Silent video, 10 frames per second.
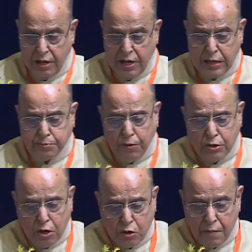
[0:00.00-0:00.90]

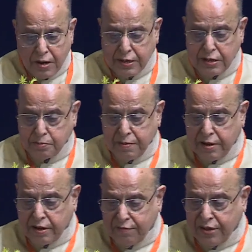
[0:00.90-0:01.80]
Exposure to
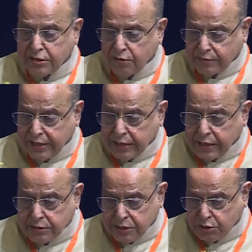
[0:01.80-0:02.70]
multidisciplinary ways of
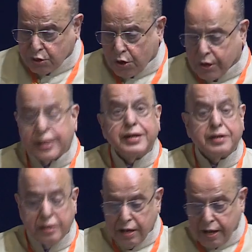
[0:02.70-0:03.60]
thinking is a joy
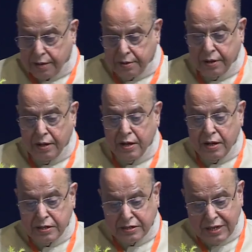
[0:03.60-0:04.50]
in
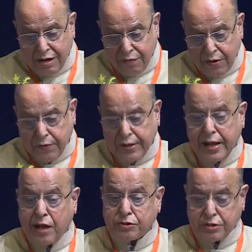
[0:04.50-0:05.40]
itself for a
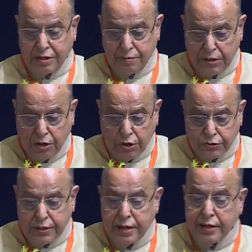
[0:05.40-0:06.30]
youngster because
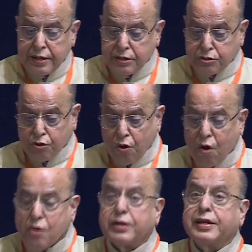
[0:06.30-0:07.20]
it is
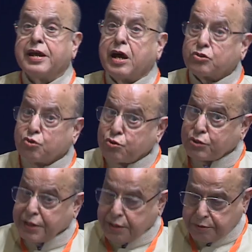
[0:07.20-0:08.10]
strongly
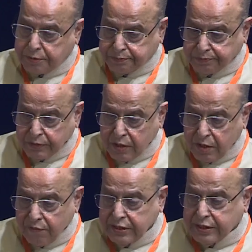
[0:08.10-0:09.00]
associated
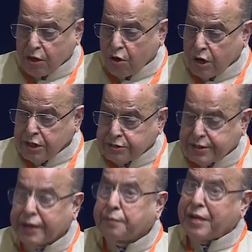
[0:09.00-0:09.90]
with their
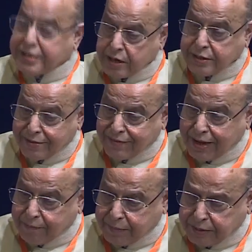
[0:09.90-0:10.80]
holistic mental
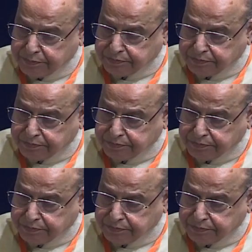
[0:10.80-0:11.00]
development.